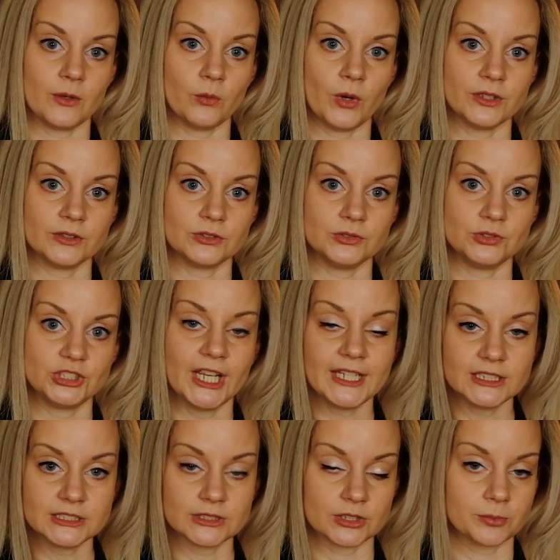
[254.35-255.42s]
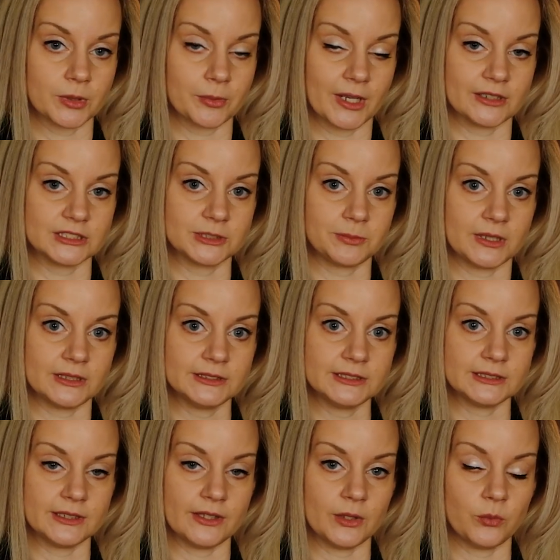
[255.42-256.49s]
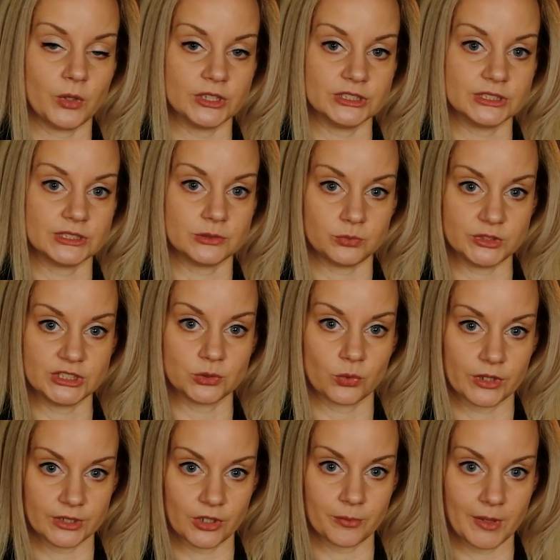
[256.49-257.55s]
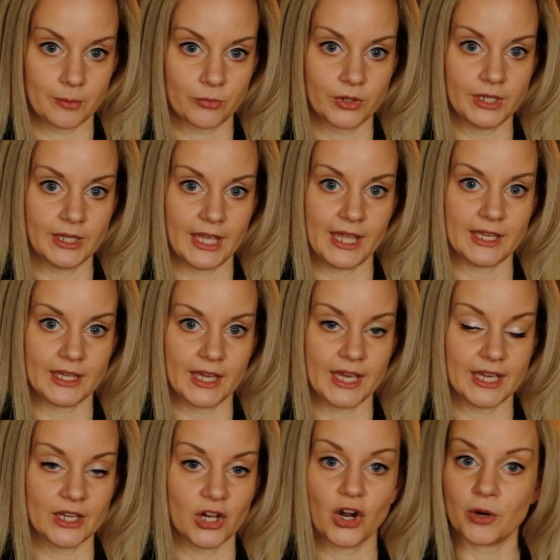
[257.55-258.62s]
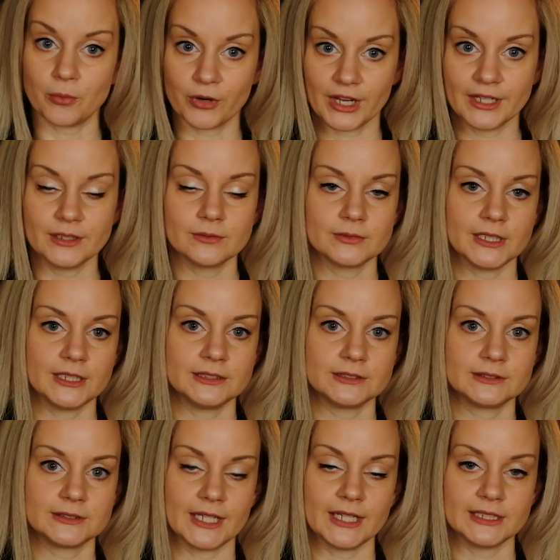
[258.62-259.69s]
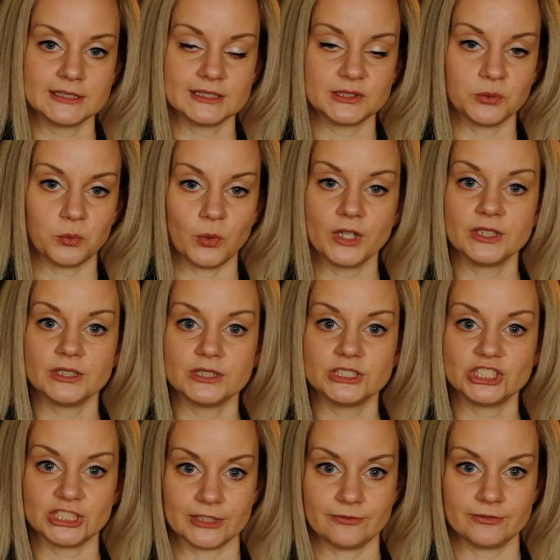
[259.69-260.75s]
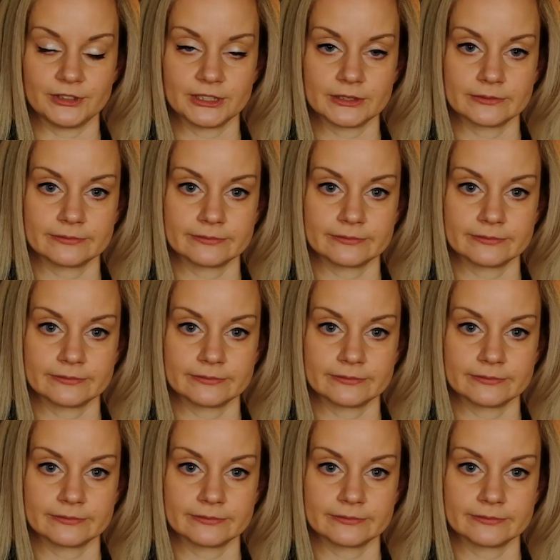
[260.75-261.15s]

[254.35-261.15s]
want to change their prepared spells, the ones we store in our memory, aka our brain, it takes 1 shift.